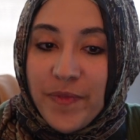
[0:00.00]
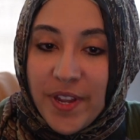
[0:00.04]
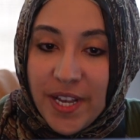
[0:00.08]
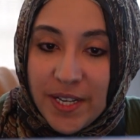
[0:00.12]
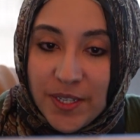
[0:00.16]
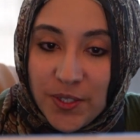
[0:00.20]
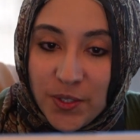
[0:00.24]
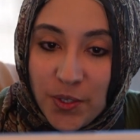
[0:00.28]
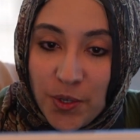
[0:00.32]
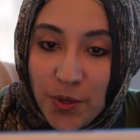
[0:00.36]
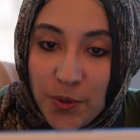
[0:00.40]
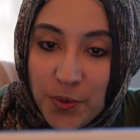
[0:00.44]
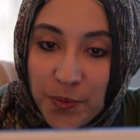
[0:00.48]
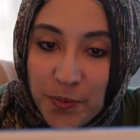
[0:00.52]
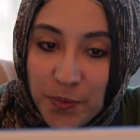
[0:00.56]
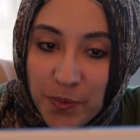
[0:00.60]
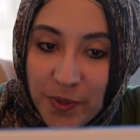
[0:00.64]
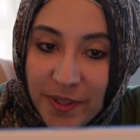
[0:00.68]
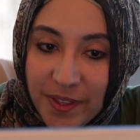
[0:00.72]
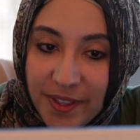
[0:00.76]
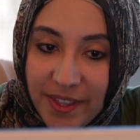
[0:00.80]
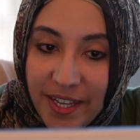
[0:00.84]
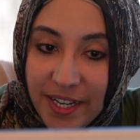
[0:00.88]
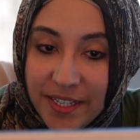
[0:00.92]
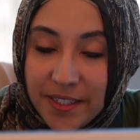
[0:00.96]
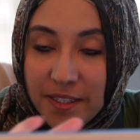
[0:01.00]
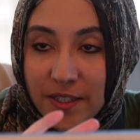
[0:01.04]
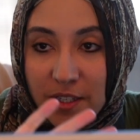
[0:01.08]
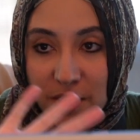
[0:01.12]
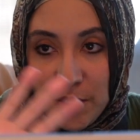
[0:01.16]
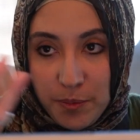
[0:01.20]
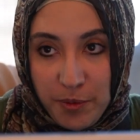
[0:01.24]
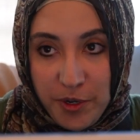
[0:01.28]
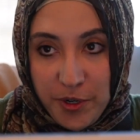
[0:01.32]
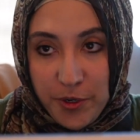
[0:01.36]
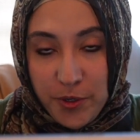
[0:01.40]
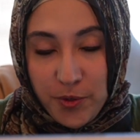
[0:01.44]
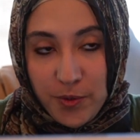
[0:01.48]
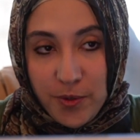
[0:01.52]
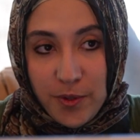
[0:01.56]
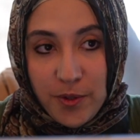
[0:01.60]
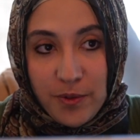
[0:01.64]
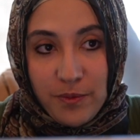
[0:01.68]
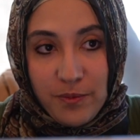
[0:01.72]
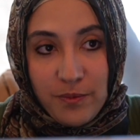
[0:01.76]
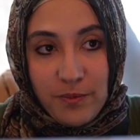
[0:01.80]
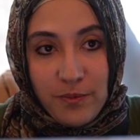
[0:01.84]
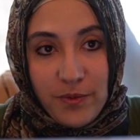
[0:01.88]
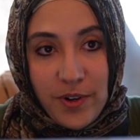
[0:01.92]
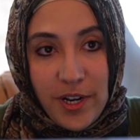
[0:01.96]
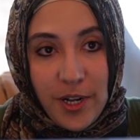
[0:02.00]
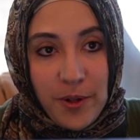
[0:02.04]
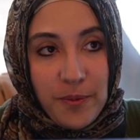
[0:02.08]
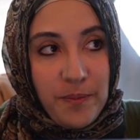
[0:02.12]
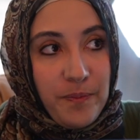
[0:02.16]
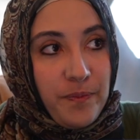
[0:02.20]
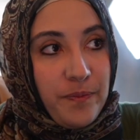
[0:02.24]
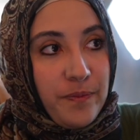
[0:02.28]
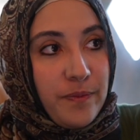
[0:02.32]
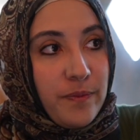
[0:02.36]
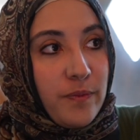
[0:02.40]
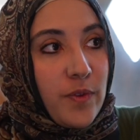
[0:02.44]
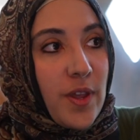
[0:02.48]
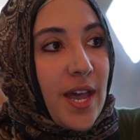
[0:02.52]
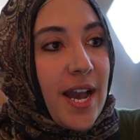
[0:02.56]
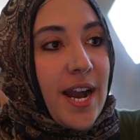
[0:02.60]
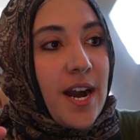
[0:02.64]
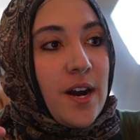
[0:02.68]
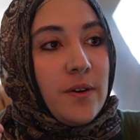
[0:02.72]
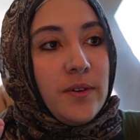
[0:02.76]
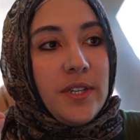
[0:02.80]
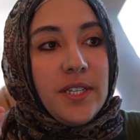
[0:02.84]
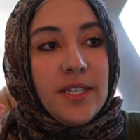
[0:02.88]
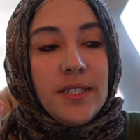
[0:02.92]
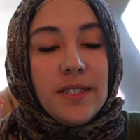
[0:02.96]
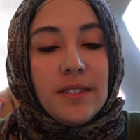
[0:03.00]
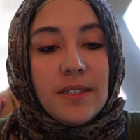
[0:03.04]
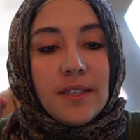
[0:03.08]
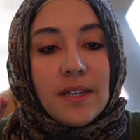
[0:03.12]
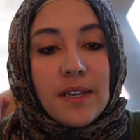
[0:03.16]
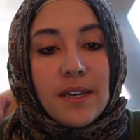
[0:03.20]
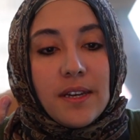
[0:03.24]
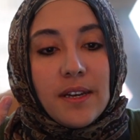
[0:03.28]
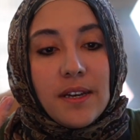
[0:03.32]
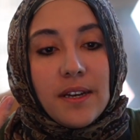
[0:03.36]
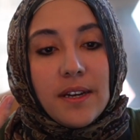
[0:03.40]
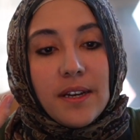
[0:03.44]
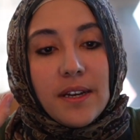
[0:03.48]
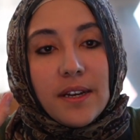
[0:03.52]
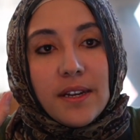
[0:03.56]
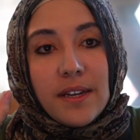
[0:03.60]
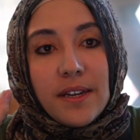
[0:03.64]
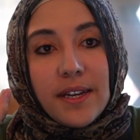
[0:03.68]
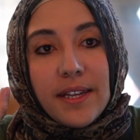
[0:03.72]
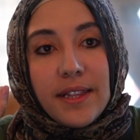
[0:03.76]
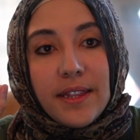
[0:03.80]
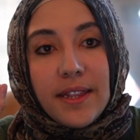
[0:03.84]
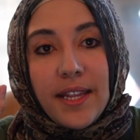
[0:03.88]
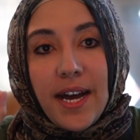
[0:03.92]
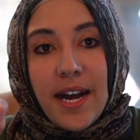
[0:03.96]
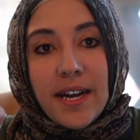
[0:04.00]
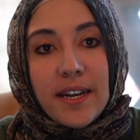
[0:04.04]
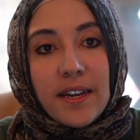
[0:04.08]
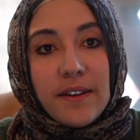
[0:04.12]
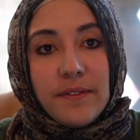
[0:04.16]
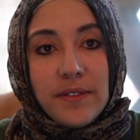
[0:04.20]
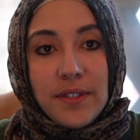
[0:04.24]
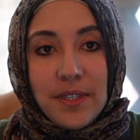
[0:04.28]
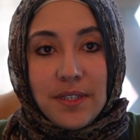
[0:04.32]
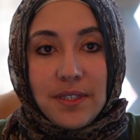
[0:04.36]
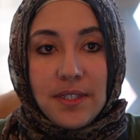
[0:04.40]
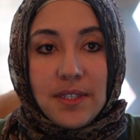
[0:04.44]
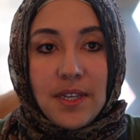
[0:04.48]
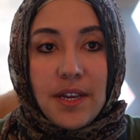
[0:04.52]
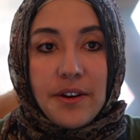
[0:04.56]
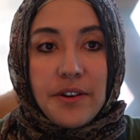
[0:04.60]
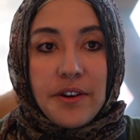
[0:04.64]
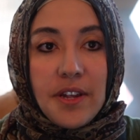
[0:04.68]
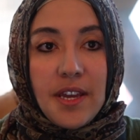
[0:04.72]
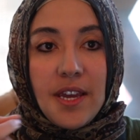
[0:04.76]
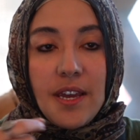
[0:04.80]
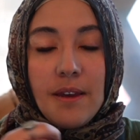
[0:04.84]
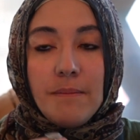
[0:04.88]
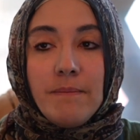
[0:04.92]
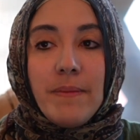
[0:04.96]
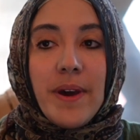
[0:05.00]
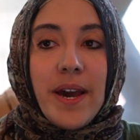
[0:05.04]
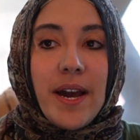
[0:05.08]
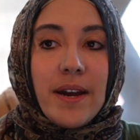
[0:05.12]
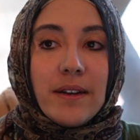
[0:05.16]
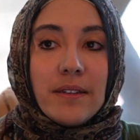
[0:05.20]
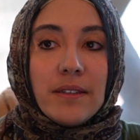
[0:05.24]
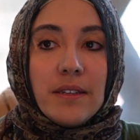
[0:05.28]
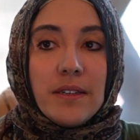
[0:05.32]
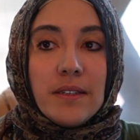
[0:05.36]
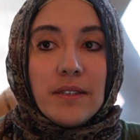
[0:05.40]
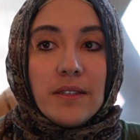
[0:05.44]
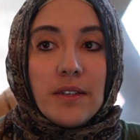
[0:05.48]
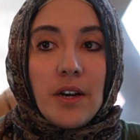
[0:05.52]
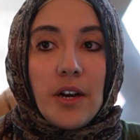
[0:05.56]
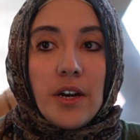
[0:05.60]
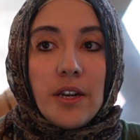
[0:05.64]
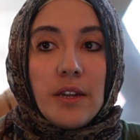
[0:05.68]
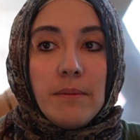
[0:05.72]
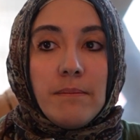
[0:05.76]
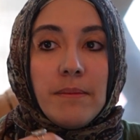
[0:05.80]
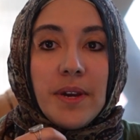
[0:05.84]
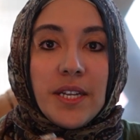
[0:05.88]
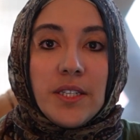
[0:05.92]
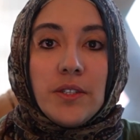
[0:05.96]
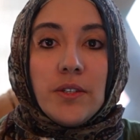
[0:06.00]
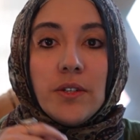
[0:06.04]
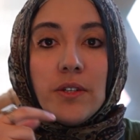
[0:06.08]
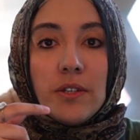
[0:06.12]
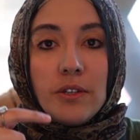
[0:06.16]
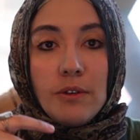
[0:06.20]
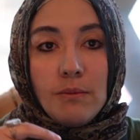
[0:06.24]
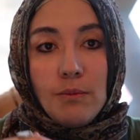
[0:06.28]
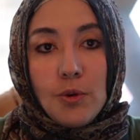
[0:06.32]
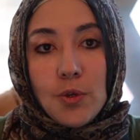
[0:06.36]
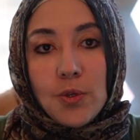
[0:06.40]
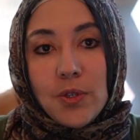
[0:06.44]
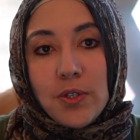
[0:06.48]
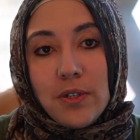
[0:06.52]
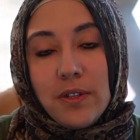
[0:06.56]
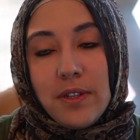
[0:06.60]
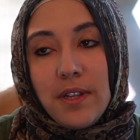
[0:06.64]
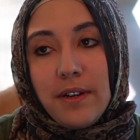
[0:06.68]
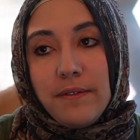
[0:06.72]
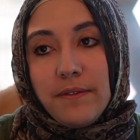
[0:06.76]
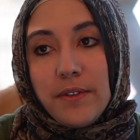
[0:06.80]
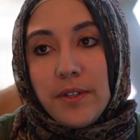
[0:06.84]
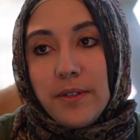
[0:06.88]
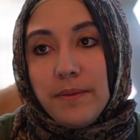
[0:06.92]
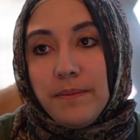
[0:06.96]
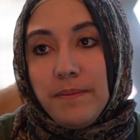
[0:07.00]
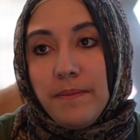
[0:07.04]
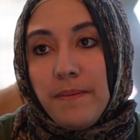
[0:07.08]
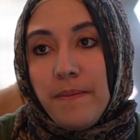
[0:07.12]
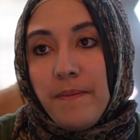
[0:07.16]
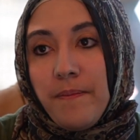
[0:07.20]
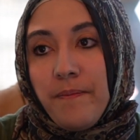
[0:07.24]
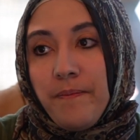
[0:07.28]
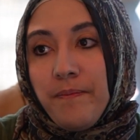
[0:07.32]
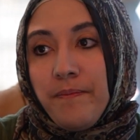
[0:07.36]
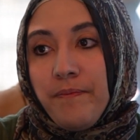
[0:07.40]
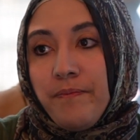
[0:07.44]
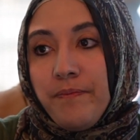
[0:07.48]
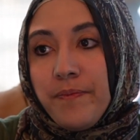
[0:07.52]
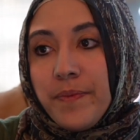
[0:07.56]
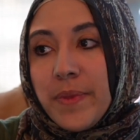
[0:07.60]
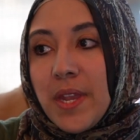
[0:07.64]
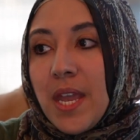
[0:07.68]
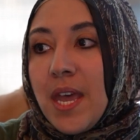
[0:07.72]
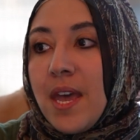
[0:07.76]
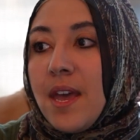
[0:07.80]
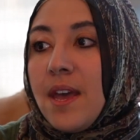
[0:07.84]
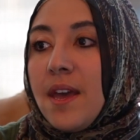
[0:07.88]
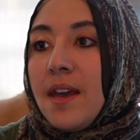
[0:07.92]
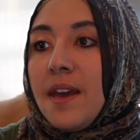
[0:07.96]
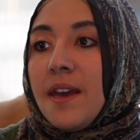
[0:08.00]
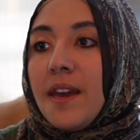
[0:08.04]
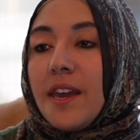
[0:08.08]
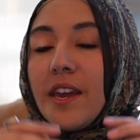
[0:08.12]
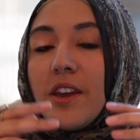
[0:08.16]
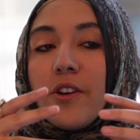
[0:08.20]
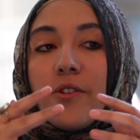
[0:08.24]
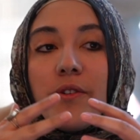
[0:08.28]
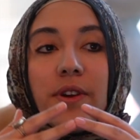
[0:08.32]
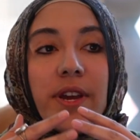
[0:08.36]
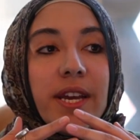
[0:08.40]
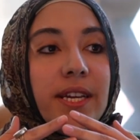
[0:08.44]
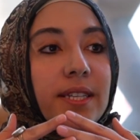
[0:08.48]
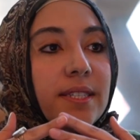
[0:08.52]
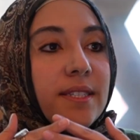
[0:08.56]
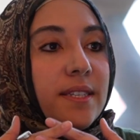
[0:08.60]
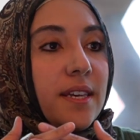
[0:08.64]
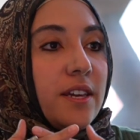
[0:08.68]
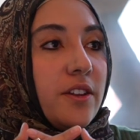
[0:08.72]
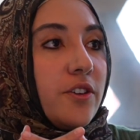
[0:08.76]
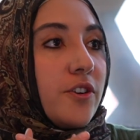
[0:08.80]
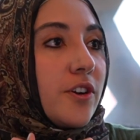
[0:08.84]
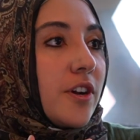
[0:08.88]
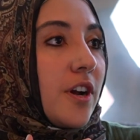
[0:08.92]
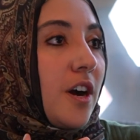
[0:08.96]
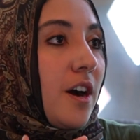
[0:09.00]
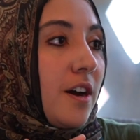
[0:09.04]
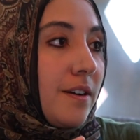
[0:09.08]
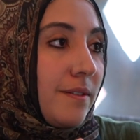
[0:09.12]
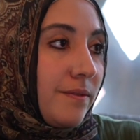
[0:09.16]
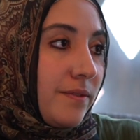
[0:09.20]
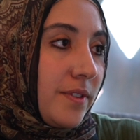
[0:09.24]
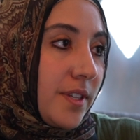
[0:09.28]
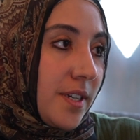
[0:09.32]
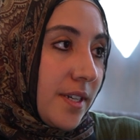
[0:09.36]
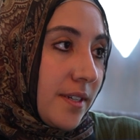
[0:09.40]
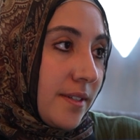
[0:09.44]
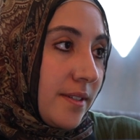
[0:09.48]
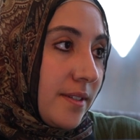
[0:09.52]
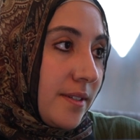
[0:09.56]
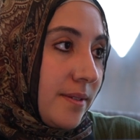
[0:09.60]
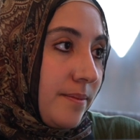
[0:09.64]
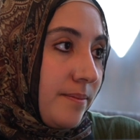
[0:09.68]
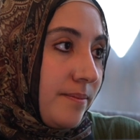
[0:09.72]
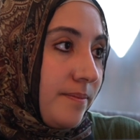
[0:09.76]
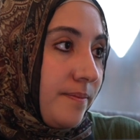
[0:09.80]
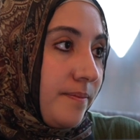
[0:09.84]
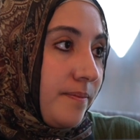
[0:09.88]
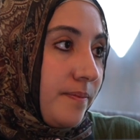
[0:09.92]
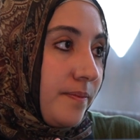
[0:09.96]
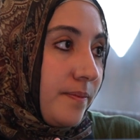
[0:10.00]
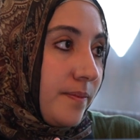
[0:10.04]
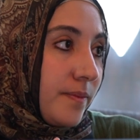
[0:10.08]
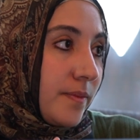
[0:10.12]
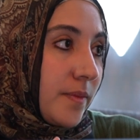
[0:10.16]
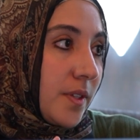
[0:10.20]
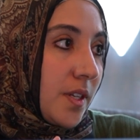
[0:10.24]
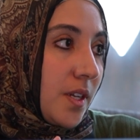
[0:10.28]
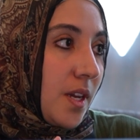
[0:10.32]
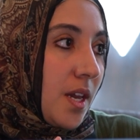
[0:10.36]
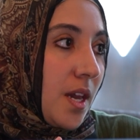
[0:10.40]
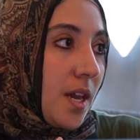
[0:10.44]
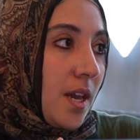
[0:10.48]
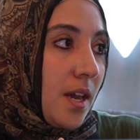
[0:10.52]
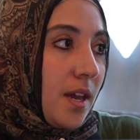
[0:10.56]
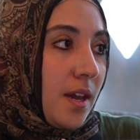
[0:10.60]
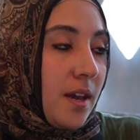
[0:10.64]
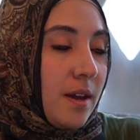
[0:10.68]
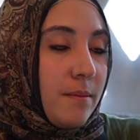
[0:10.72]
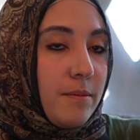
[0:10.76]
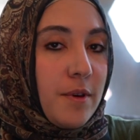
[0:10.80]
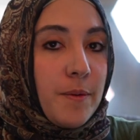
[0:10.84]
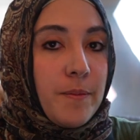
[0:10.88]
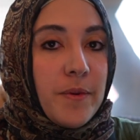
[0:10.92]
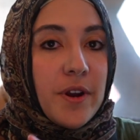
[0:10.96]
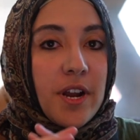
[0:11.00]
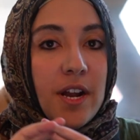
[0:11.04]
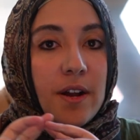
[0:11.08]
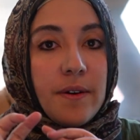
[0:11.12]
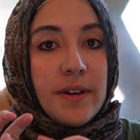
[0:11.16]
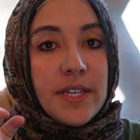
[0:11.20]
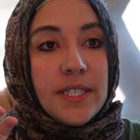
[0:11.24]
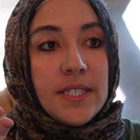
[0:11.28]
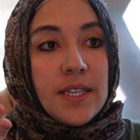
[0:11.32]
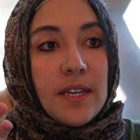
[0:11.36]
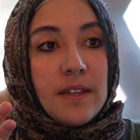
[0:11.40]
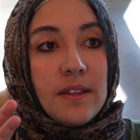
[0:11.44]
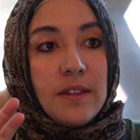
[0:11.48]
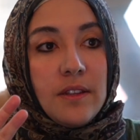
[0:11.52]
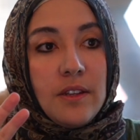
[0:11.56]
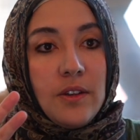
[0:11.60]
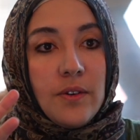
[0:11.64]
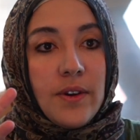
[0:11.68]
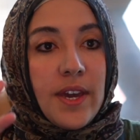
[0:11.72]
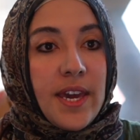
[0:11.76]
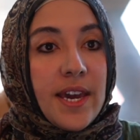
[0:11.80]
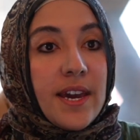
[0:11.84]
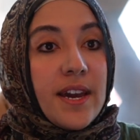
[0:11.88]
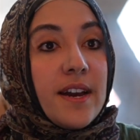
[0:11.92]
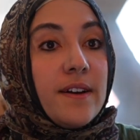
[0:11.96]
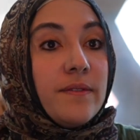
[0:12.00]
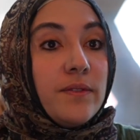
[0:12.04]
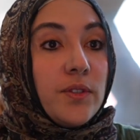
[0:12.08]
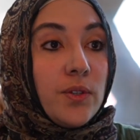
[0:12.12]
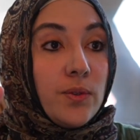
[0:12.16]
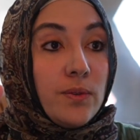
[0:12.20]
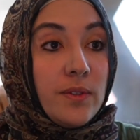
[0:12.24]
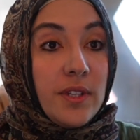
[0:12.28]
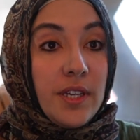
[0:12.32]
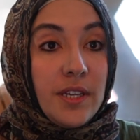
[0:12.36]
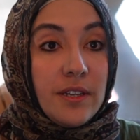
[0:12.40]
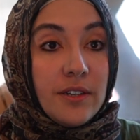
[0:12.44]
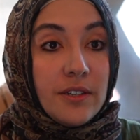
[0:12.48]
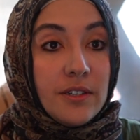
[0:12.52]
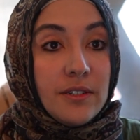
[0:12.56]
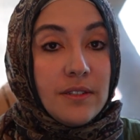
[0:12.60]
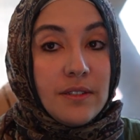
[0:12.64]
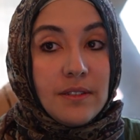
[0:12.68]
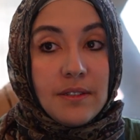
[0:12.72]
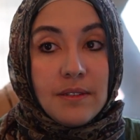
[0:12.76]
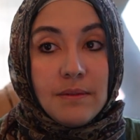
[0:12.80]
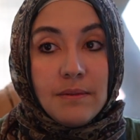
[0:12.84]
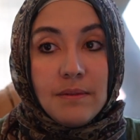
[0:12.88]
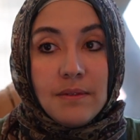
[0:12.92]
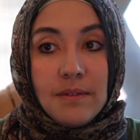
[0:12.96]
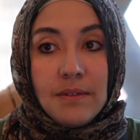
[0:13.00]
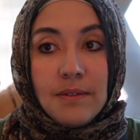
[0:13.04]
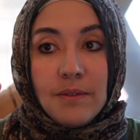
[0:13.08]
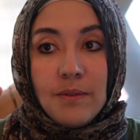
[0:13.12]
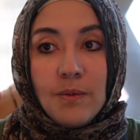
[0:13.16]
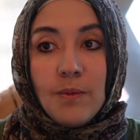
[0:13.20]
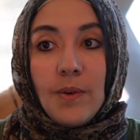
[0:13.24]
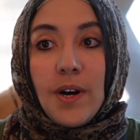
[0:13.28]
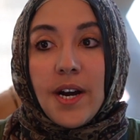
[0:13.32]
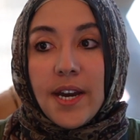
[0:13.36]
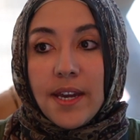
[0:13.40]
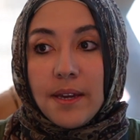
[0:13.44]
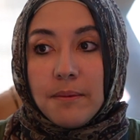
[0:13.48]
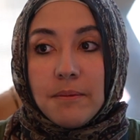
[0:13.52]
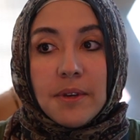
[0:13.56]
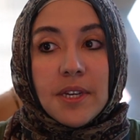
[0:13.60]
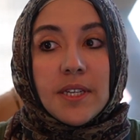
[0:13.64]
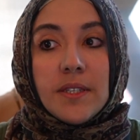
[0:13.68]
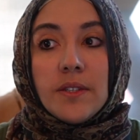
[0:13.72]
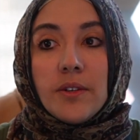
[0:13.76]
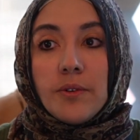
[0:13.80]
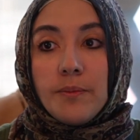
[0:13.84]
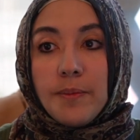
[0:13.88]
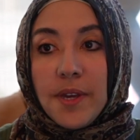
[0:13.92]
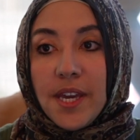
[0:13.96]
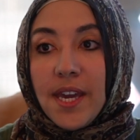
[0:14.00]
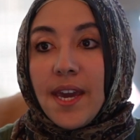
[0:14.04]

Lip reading: So that's the spiritual realm. How does lack of sincerity impact us on a mental and emotional level? It creates inner conflict. Remember how I said you can't have two leaders? Why? Because there'd be